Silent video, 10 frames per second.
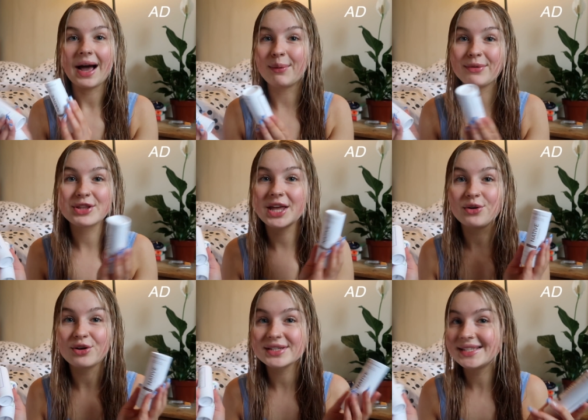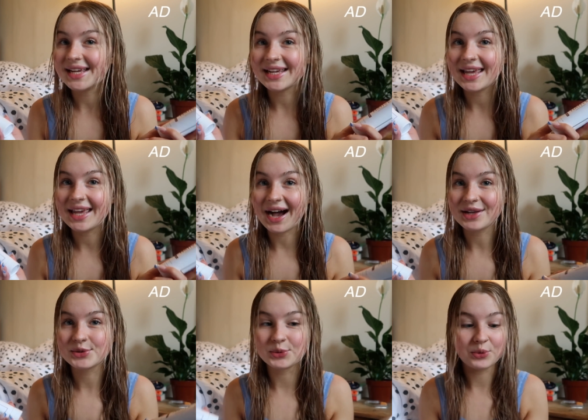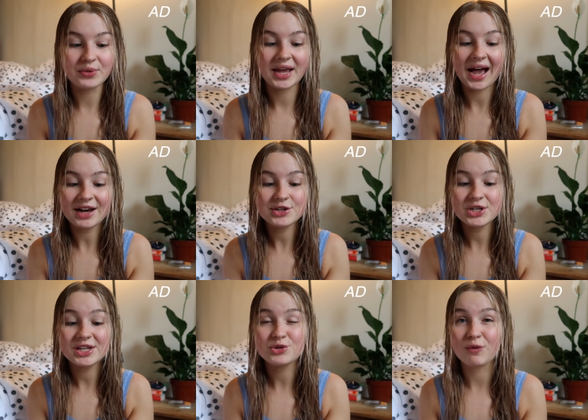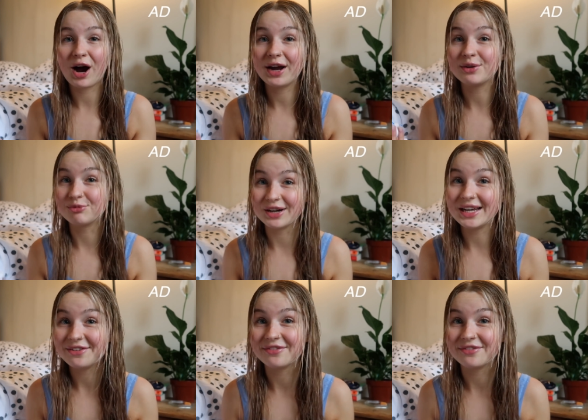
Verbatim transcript: However, they're not sticky at all. They actually dry really